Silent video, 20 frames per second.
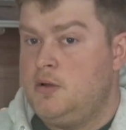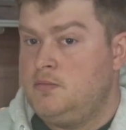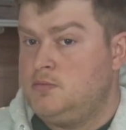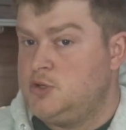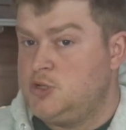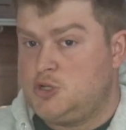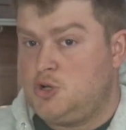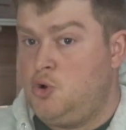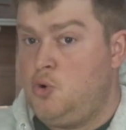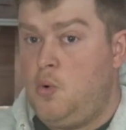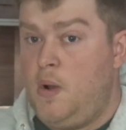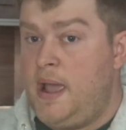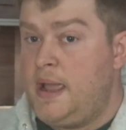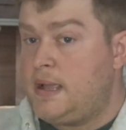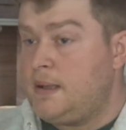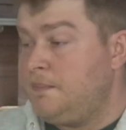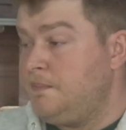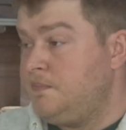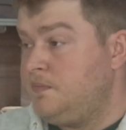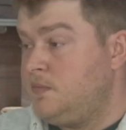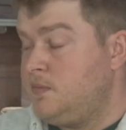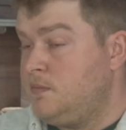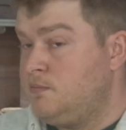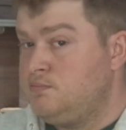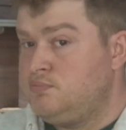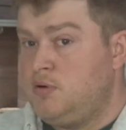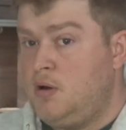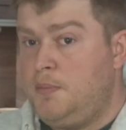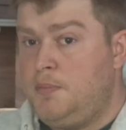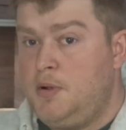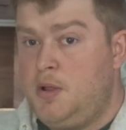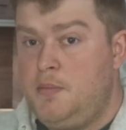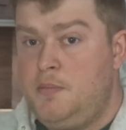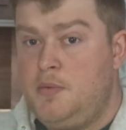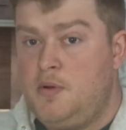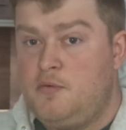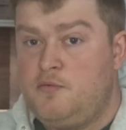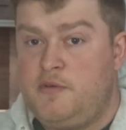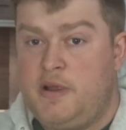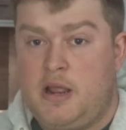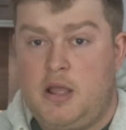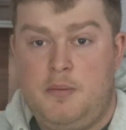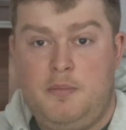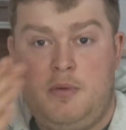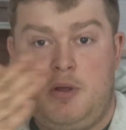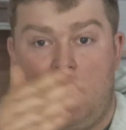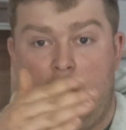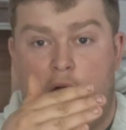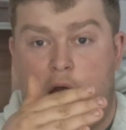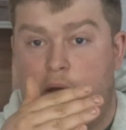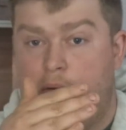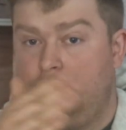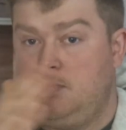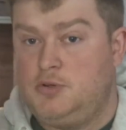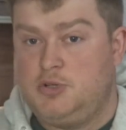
Just quick, problem, ring them, go.